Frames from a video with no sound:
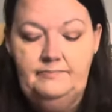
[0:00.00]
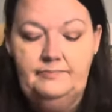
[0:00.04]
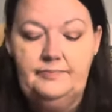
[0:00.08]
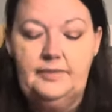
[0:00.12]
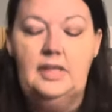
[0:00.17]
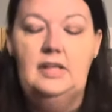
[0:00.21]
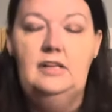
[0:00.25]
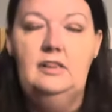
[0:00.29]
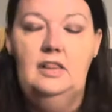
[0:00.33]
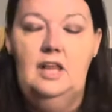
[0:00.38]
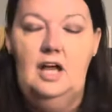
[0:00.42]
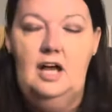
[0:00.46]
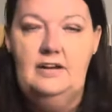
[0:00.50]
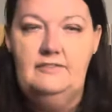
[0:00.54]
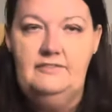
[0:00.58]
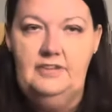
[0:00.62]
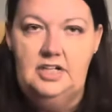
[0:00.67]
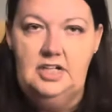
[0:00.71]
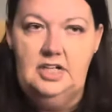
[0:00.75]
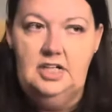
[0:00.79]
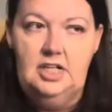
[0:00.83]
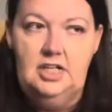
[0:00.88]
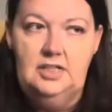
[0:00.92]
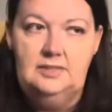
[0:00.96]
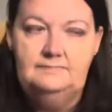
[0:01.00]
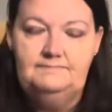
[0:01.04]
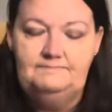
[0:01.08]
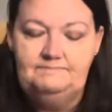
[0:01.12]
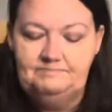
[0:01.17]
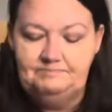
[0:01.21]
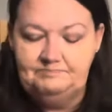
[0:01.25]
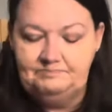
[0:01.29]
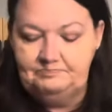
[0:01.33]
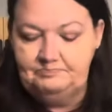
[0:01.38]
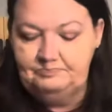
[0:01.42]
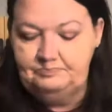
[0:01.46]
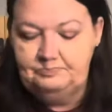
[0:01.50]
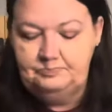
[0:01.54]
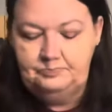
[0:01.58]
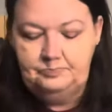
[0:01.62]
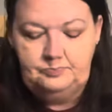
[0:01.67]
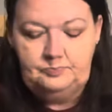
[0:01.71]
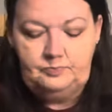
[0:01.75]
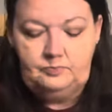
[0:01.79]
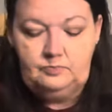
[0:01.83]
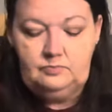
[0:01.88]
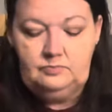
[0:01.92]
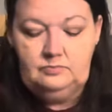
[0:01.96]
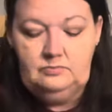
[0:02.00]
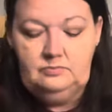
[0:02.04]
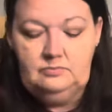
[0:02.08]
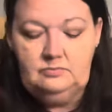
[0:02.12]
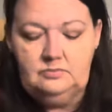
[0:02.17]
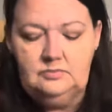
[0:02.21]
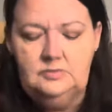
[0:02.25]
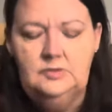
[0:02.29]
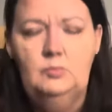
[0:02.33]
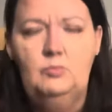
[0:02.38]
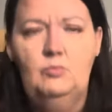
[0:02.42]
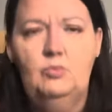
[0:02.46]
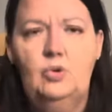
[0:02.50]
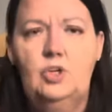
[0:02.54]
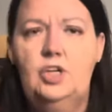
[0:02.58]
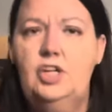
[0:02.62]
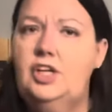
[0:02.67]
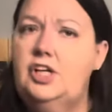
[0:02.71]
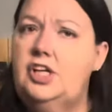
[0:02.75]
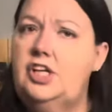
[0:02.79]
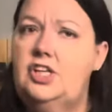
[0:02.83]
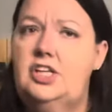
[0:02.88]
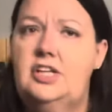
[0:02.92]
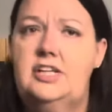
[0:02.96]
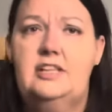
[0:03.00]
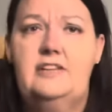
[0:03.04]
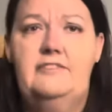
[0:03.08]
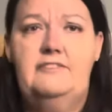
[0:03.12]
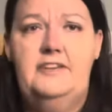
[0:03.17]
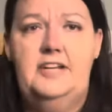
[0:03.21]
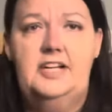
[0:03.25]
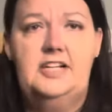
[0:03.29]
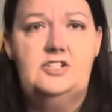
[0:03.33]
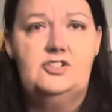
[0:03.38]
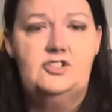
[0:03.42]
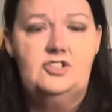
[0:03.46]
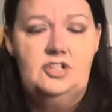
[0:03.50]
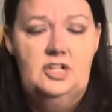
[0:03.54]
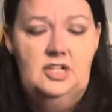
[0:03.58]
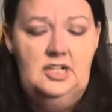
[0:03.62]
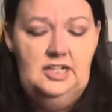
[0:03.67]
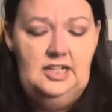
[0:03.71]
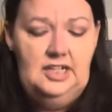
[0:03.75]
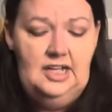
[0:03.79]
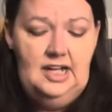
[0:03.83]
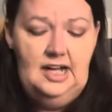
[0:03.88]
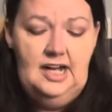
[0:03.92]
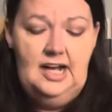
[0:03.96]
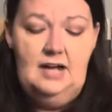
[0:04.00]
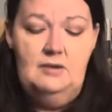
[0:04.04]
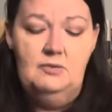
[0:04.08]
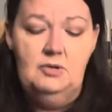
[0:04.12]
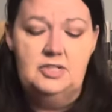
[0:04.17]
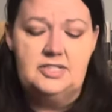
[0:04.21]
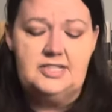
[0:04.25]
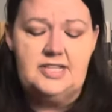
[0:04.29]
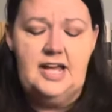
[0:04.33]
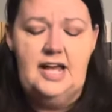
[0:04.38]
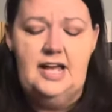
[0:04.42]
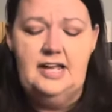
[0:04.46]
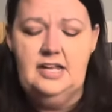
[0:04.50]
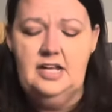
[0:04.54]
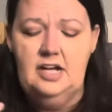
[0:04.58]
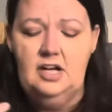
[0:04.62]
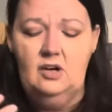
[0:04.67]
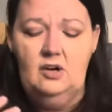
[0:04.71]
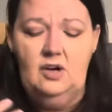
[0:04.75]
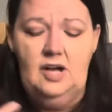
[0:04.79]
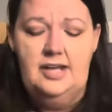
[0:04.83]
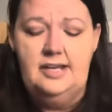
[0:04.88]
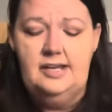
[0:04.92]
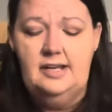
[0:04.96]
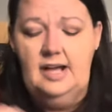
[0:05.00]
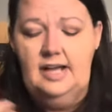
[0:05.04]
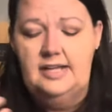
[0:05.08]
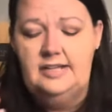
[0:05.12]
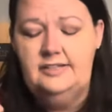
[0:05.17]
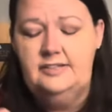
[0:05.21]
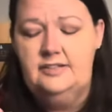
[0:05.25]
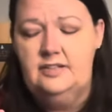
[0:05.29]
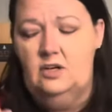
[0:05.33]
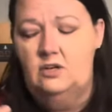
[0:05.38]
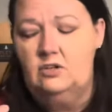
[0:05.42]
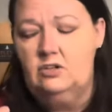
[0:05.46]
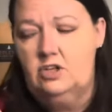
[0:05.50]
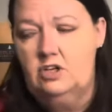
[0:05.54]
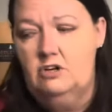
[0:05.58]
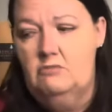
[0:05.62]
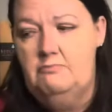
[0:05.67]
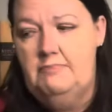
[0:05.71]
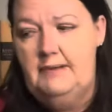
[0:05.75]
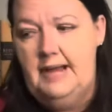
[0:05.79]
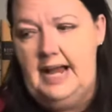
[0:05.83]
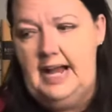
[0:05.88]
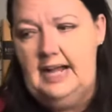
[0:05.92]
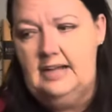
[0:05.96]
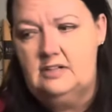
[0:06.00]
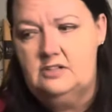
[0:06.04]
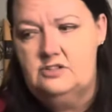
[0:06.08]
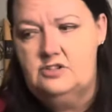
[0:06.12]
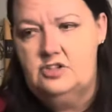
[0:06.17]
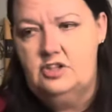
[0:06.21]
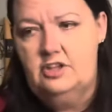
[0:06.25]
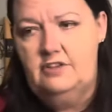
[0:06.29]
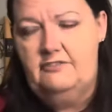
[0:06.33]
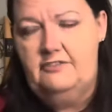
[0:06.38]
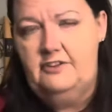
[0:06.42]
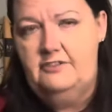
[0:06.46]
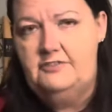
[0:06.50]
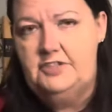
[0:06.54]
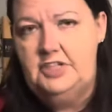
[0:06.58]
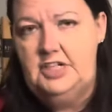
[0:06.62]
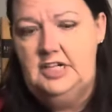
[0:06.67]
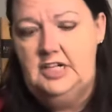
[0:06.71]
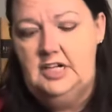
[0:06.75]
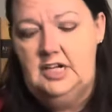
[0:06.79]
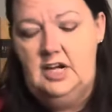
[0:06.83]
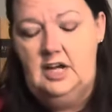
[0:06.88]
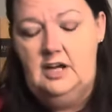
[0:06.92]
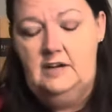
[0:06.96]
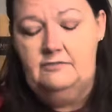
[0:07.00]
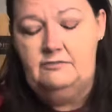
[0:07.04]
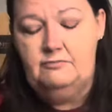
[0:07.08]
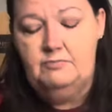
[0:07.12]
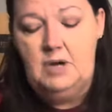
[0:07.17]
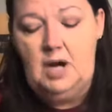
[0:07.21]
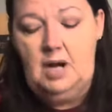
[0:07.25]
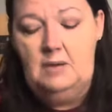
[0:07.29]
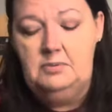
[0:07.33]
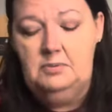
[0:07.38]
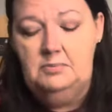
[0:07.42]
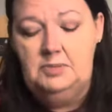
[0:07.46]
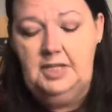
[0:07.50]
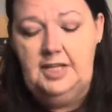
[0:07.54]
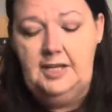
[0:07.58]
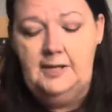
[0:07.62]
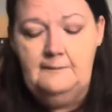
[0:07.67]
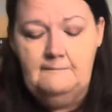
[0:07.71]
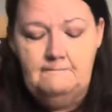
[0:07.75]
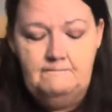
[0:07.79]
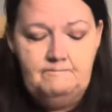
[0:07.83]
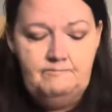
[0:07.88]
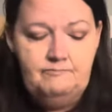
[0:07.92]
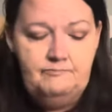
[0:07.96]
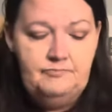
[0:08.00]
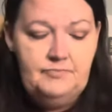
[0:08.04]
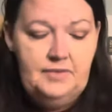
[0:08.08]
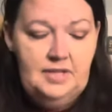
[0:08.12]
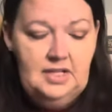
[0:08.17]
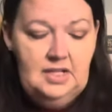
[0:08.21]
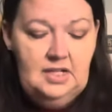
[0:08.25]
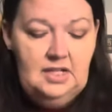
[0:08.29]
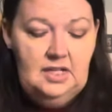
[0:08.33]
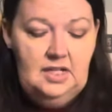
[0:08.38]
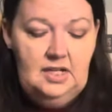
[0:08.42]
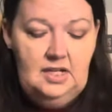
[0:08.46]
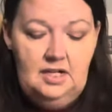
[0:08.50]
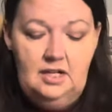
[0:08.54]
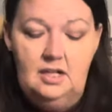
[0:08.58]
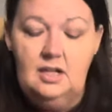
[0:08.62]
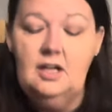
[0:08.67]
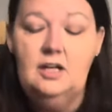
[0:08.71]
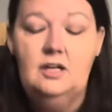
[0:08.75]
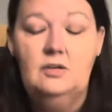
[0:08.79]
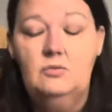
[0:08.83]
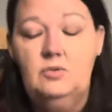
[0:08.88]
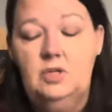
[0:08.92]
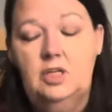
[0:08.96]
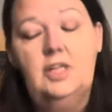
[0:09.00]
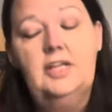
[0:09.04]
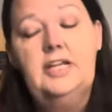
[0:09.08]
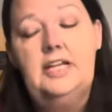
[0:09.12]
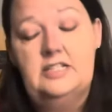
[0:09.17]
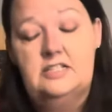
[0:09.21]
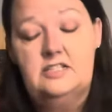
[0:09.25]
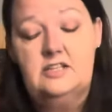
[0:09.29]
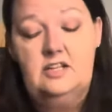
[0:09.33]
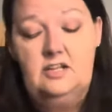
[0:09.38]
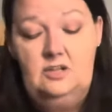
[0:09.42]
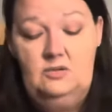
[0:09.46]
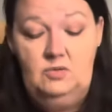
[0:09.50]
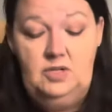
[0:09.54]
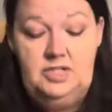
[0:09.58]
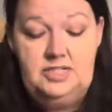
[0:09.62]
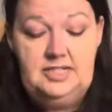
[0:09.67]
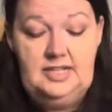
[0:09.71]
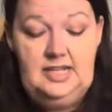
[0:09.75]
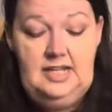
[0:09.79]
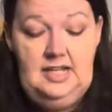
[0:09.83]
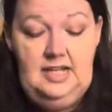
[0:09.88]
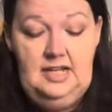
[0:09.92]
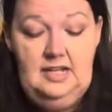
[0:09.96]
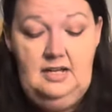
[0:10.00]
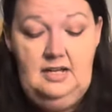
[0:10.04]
A lot of vanilla. Really good length of finish. I will say, you know, I don't go back to the 15 enough, probably. And it really is a good whiskey.